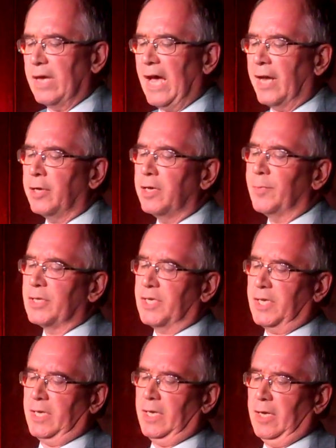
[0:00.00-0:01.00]
The
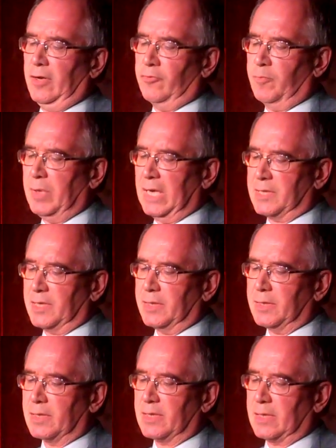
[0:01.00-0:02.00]
Anonymity of
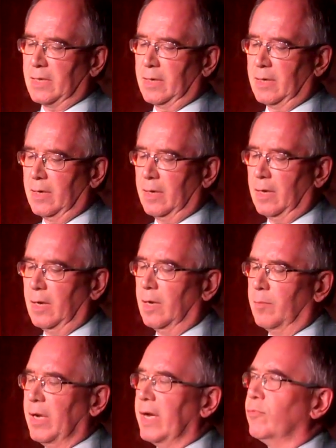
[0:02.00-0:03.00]
Buses
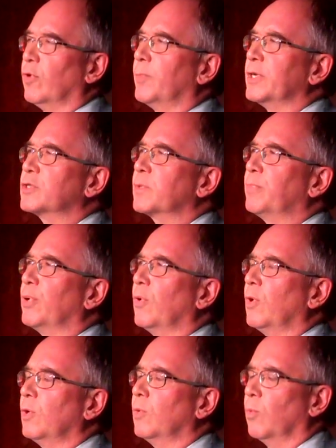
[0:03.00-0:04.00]
by Robert
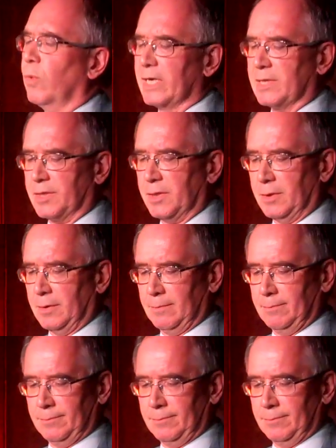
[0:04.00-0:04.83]
Paul Weston.